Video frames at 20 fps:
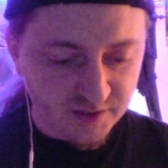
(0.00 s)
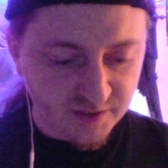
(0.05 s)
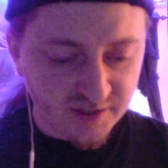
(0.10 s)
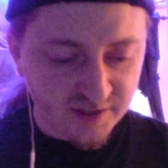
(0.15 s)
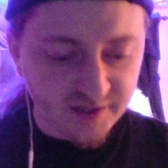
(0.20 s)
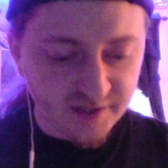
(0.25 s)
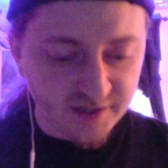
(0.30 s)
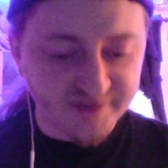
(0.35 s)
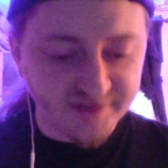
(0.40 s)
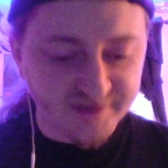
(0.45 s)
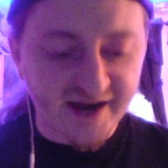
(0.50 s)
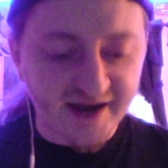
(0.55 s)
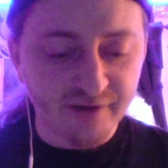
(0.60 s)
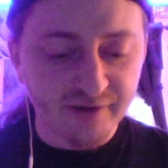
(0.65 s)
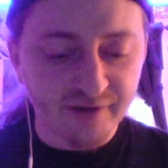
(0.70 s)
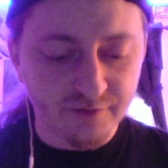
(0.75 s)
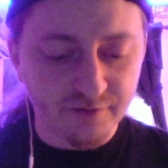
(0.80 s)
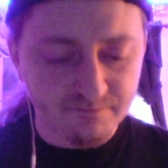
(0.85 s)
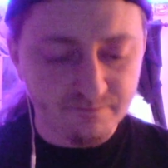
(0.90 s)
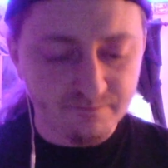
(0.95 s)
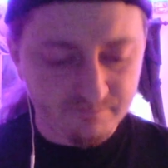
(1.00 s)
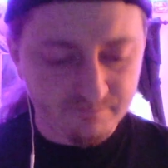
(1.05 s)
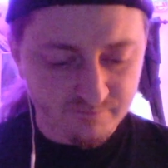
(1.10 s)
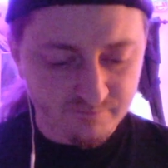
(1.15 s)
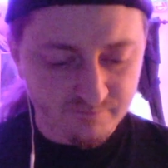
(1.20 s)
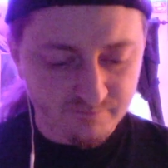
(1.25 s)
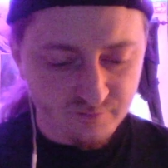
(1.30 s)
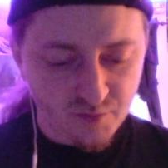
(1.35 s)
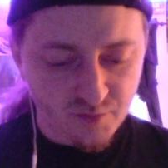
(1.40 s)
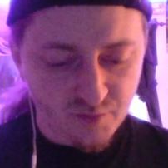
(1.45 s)
Direm,
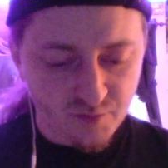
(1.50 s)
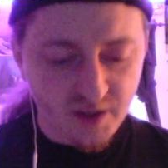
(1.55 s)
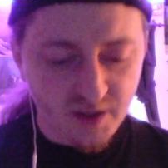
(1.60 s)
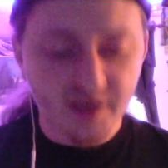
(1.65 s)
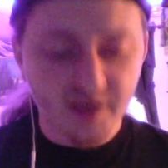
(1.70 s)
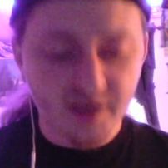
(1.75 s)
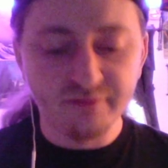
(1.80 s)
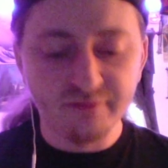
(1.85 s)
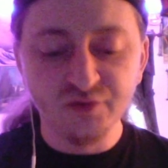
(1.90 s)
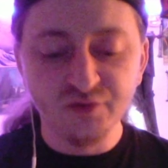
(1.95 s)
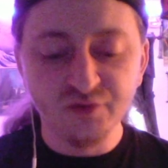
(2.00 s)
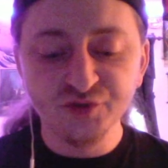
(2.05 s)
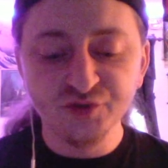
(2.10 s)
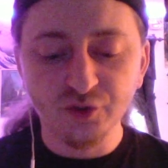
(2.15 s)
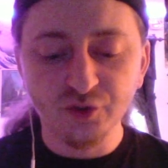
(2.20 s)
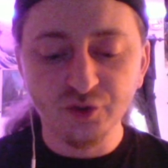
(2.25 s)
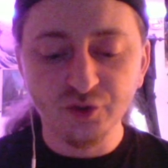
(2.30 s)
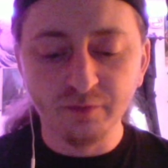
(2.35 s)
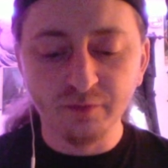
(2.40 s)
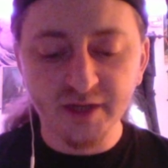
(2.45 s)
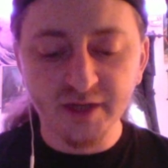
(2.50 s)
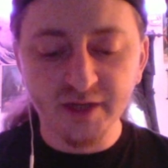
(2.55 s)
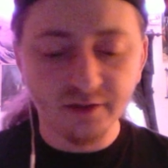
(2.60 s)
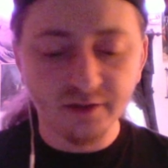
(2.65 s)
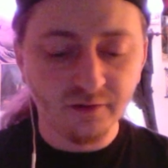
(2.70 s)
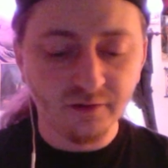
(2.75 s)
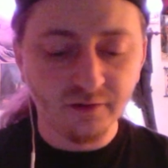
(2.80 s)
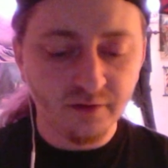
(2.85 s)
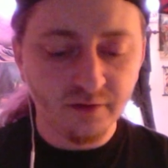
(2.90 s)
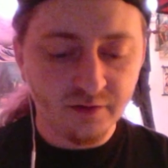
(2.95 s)
a musical bell
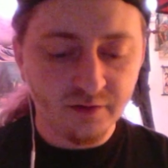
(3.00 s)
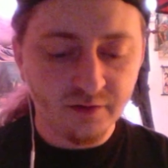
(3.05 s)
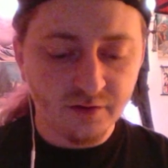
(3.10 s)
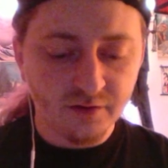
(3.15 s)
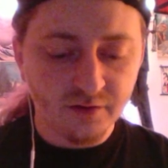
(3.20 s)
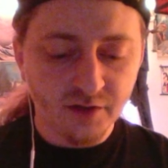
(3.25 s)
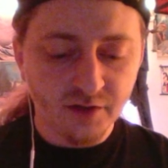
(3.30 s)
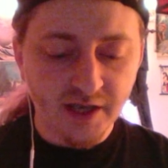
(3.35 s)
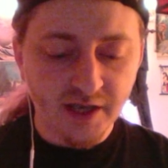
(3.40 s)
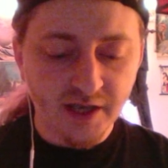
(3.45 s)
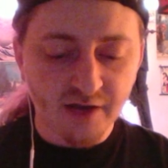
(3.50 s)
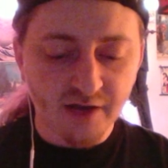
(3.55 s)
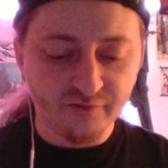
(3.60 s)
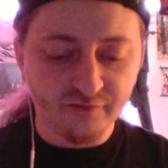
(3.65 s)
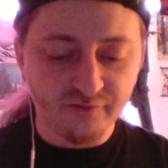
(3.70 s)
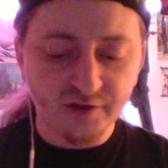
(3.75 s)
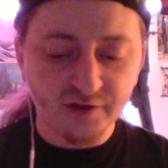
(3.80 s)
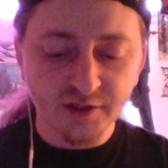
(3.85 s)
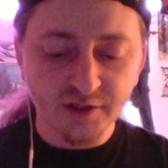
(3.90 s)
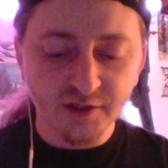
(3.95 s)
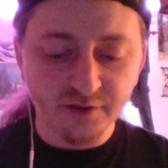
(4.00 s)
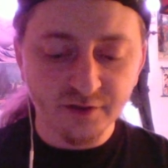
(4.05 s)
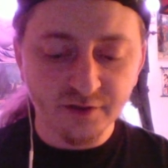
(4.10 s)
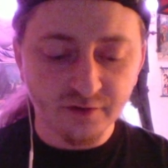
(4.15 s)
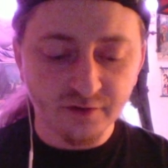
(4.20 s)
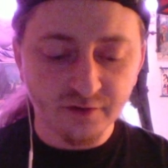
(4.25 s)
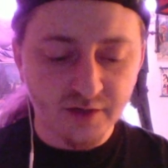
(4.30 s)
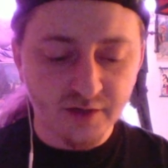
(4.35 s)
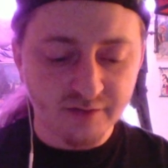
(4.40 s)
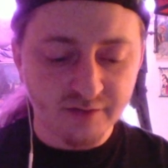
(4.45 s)
of clear
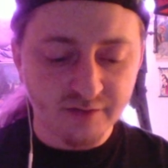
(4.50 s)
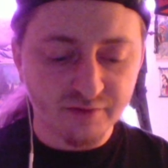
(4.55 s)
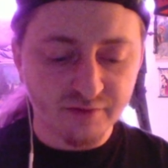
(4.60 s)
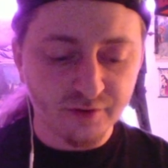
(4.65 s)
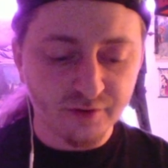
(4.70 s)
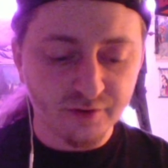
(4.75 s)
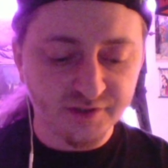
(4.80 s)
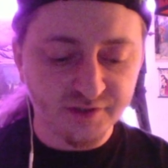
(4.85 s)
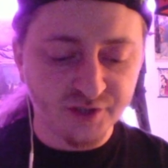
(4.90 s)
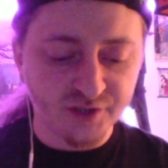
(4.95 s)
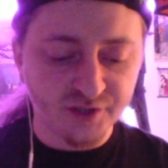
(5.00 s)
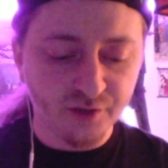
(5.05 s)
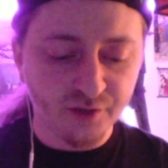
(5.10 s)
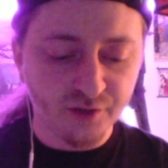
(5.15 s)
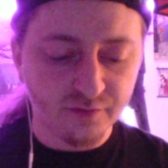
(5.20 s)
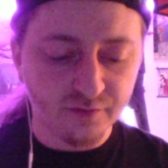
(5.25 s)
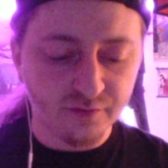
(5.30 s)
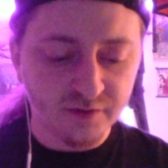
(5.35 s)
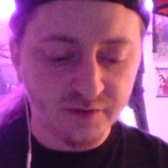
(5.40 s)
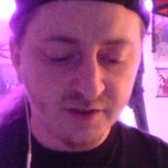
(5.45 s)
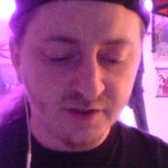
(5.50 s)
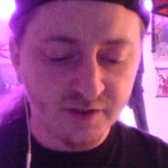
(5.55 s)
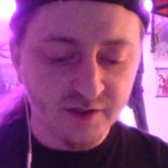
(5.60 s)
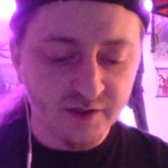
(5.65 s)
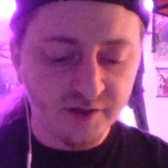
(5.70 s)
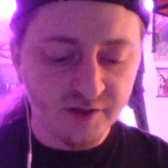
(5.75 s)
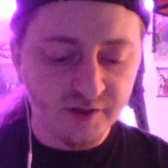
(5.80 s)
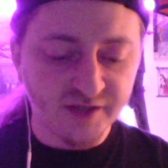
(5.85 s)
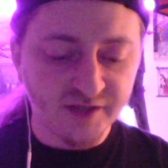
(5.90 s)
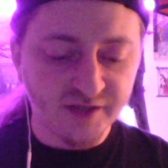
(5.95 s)
and purty tone.
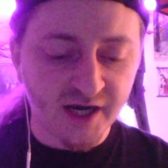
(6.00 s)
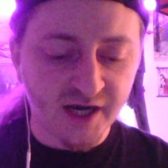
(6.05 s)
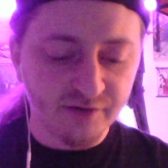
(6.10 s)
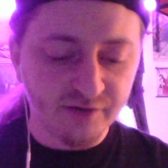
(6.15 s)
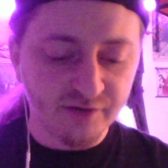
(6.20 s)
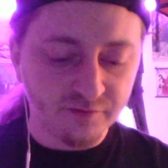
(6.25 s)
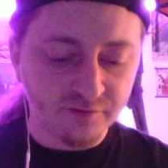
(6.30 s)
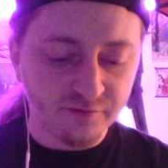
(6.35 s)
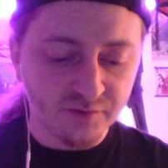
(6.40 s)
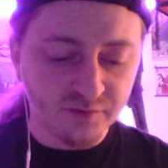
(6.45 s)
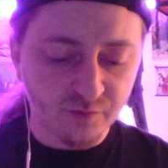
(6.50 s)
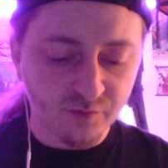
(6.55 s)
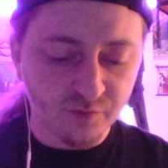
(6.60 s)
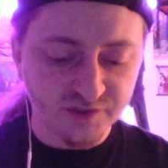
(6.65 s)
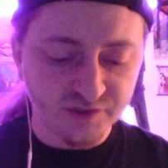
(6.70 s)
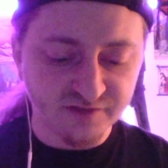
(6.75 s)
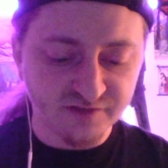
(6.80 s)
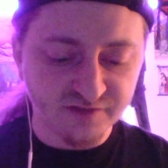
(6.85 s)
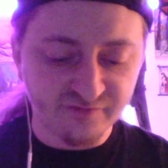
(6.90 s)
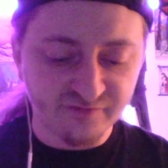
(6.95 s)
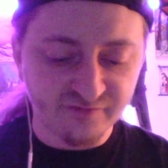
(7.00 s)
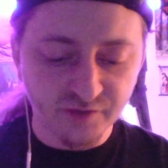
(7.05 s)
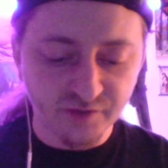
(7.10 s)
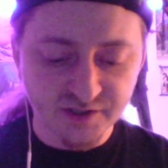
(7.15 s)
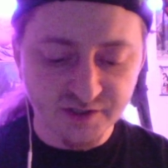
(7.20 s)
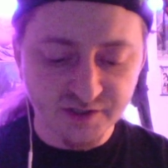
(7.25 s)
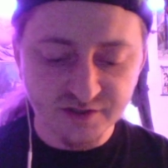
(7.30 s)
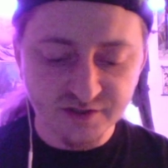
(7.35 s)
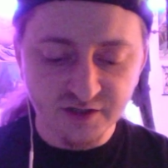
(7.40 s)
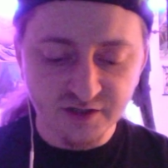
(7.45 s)
Direm was the voice
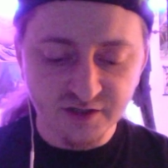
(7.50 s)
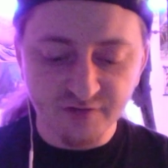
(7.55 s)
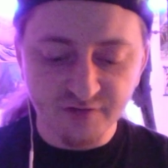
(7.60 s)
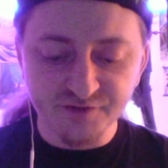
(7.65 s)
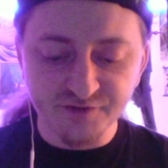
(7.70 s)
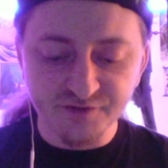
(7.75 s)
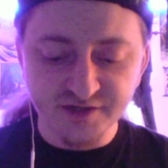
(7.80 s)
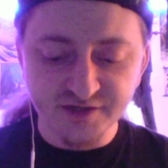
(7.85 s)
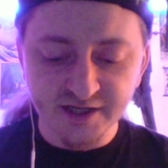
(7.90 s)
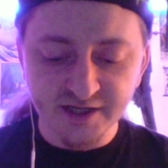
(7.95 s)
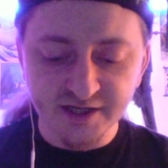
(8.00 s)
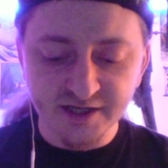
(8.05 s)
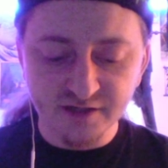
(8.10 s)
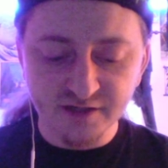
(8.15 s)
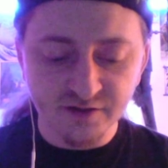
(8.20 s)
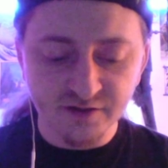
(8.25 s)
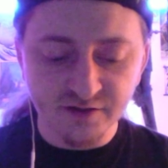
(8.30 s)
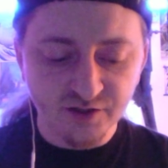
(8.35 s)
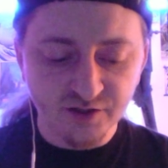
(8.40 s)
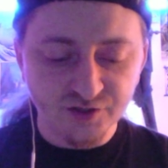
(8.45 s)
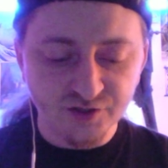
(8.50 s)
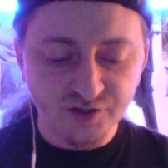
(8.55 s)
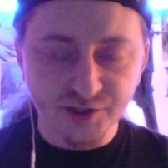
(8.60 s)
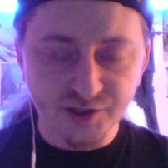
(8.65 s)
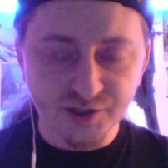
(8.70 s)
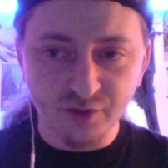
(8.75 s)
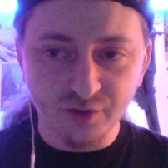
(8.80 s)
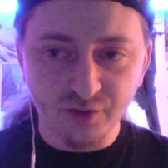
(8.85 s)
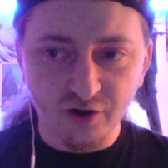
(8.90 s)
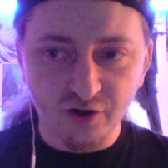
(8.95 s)
of the dead, so
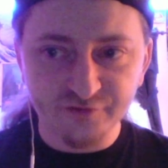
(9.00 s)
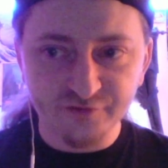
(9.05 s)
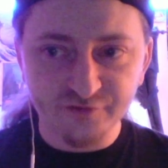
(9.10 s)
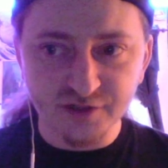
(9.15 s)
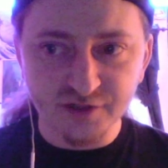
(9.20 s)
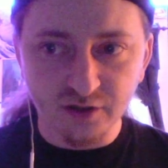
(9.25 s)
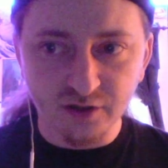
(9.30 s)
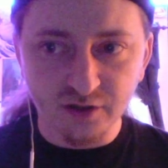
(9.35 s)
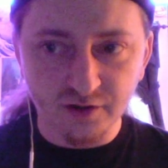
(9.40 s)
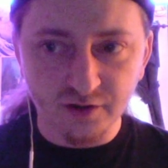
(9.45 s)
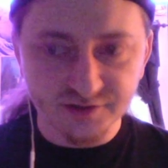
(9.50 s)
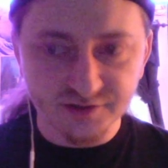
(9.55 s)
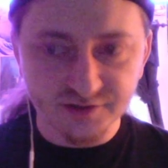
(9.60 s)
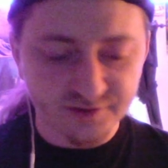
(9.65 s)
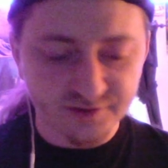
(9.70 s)
often lost.